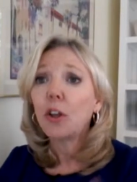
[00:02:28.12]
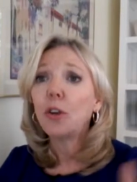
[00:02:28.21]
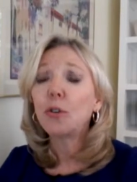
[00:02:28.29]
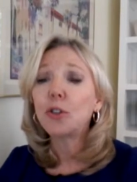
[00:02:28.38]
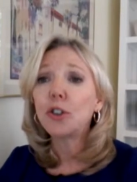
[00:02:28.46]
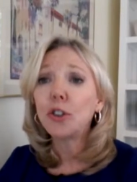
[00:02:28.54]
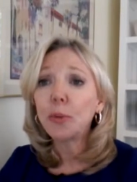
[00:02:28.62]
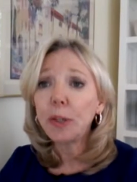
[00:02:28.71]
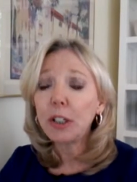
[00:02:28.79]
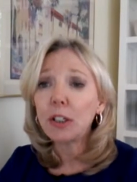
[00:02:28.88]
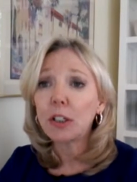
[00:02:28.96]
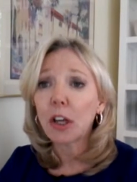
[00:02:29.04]
you're
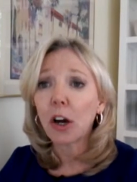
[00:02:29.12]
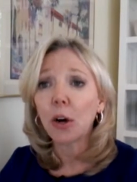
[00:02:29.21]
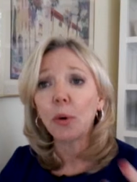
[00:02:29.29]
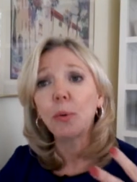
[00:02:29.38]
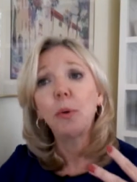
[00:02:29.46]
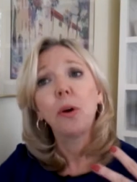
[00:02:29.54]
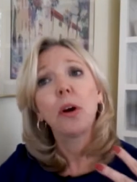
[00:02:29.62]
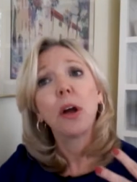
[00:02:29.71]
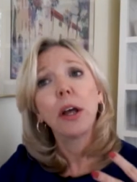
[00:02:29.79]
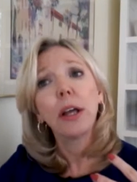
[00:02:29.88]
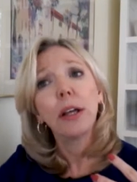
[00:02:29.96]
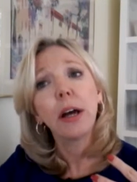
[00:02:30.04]
doing so
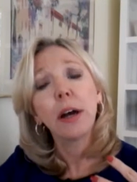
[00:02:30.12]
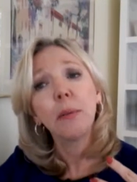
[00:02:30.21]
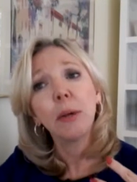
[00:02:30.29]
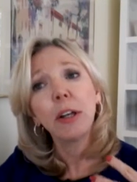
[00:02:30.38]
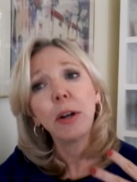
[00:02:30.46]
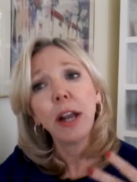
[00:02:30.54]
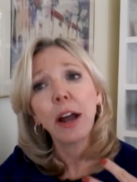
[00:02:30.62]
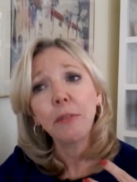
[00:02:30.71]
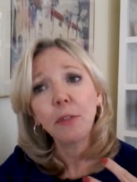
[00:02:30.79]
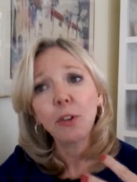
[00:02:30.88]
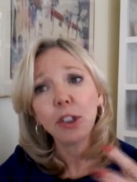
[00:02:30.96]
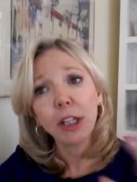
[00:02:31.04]
um, in an
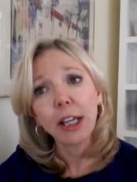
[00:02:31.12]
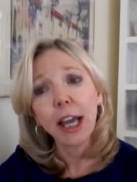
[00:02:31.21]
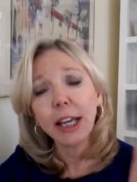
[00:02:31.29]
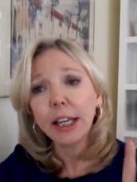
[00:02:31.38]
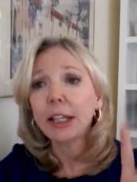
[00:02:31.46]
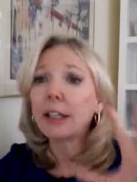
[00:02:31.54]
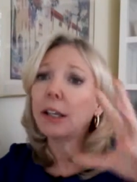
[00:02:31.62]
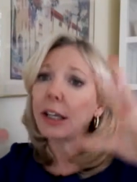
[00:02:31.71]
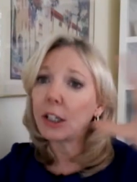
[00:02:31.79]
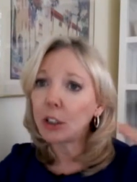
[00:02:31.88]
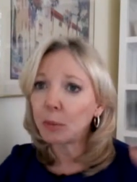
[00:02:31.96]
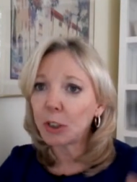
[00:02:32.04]
effort to get in
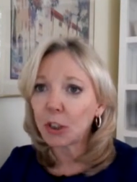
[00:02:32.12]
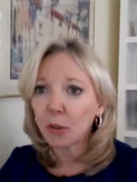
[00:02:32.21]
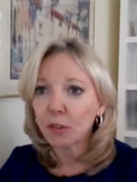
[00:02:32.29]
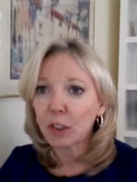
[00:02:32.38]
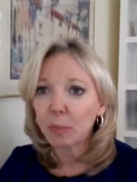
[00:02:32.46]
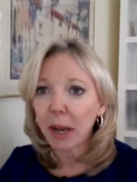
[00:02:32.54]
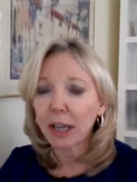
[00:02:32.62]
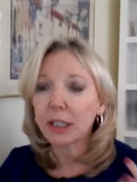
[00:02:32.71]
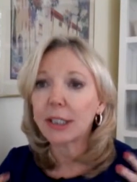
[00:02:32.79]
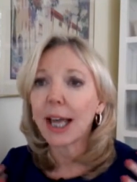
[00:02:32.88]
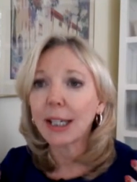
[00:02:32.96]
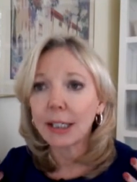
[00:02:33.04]
intimate zone of
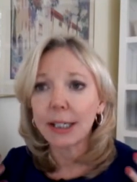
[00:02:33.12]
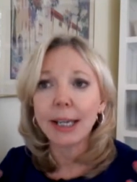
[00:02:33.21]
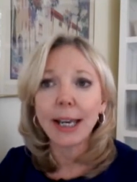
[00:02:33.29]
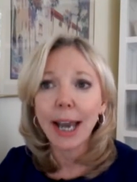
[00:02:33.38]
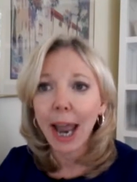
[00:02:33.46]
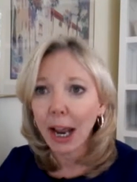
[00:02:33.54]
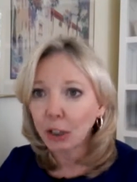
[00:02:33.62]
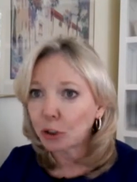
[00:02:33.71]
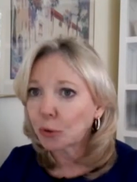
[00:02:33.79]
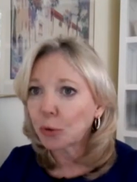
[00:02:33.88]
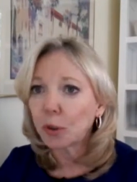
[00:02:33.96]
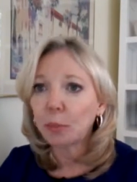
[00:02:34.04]
space. That's a
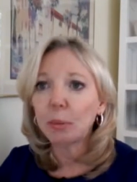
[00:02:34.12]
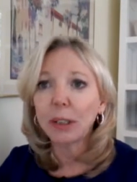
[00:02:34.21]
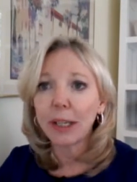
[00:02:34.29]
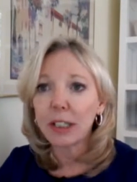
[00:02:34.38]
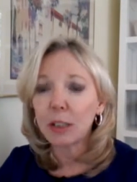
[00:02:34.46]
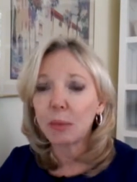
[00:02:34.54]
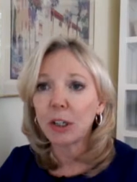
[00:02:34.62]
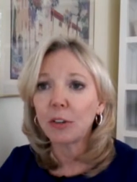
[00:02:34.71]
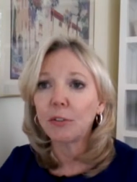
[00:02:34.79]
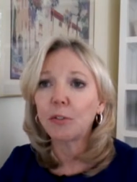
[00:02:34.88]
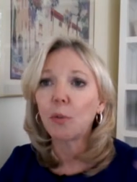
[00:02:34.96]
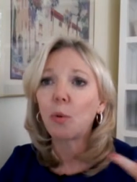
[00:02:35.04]
natural
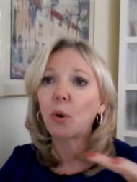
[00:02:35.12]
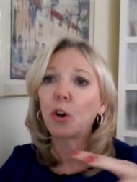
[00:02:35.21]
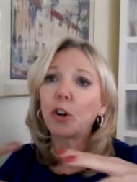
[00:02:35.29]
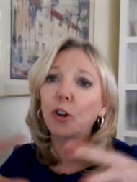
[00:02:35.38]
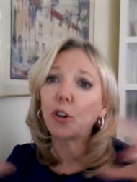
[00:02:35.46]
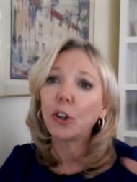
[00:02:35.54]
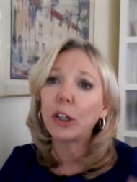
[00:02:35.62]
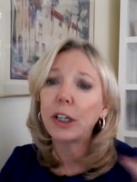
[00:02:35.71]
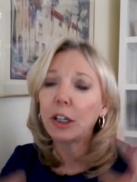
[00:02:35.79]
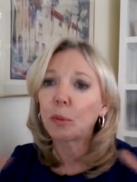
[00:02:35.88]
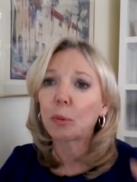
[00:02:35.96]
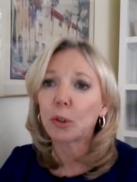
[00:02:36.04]
placement for good
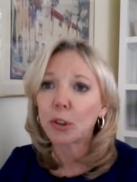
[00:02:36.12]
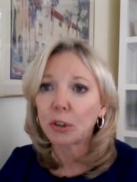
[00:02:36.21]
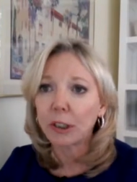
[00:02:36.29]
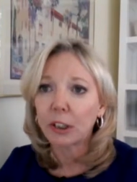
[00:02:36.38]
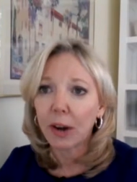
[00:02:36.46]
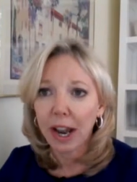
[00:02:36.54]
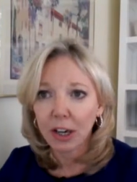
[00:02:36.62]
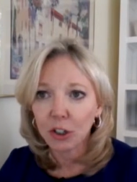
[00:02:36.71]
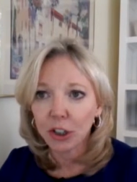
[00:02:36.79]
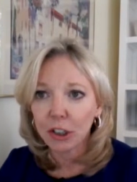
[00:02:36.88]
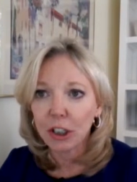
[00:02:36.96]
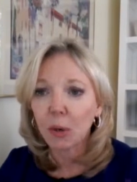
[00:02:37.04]
interpersonal
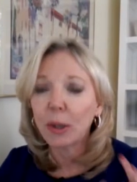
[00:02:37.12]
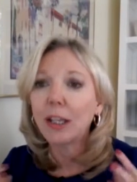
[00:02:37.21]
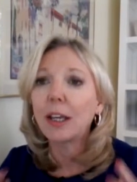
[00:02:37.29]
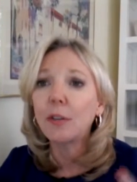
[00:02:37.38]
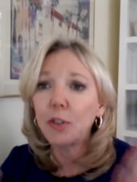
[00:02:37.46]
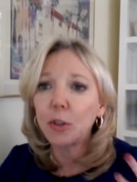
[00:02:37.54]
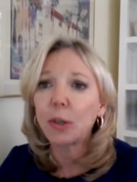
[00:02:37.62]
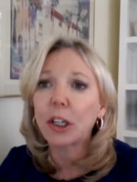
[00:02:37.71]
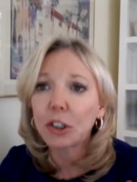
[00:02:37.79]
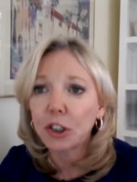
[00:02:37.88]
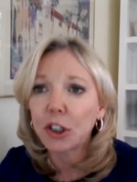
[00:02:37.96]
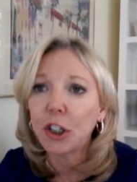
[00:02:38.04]
interaction. So it gives you an
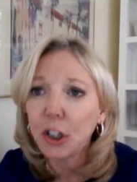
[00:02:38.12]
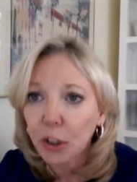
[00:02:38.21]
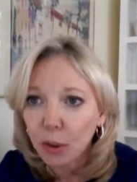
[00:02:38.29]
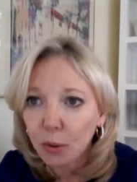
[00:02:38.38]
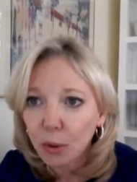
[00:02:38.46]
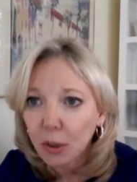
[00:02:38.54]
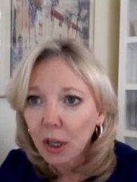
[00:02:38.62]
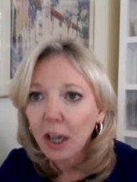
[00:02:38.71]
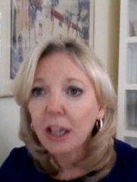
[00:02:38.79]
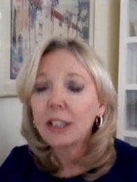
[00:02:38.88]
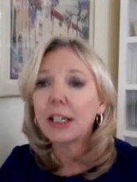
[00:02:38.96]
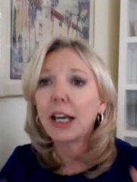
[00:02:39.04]
excuse
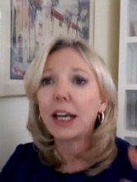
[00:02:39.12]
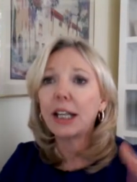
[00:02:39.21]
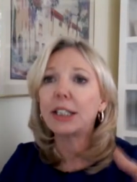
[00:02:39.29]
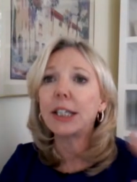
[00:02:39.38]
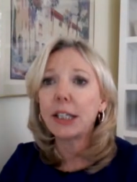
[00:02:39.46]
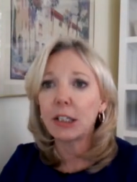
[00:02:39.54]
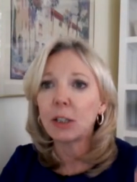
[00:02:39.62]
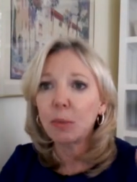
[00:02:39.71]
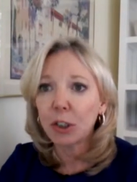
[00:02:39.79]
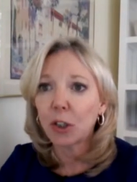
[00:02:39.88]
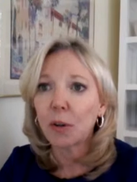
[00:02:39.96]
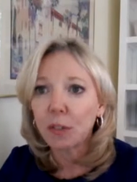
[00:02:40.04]
to get into
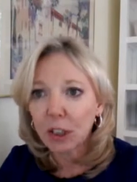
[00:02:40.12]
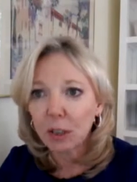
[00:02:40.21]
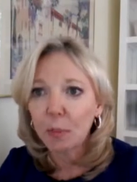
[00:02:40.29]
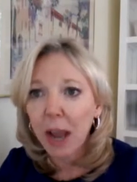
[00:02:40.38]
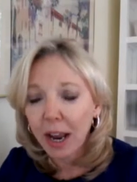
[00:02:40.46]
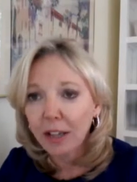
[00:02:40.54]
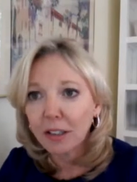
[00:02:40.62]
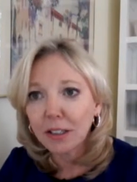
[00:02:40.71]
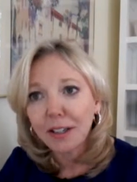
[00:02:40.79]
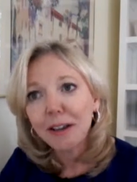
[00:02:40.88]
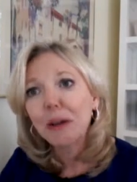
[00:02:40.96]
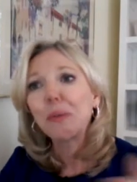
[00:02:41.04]
intimate zone of
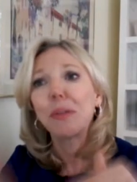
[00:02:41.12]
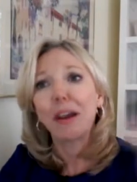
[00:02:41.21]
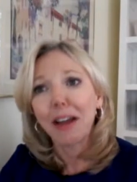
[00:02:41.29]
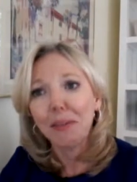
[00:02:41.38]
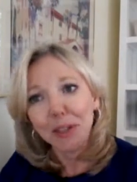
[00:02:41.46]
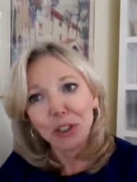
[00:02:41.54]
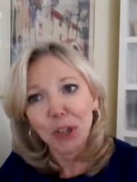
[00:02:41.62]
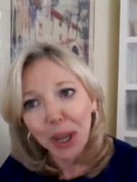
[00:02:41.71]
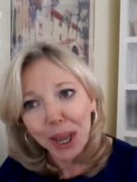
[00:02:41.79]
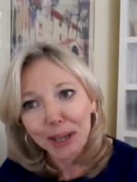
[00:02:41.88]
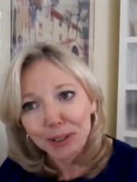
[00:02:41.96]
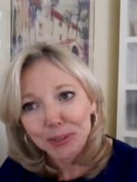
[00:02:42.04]
space without having to
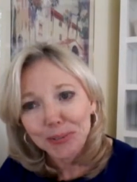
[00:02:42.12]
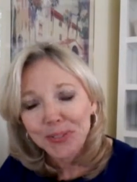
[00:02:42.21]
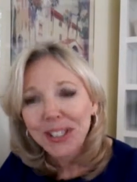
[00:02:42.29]
shake hands.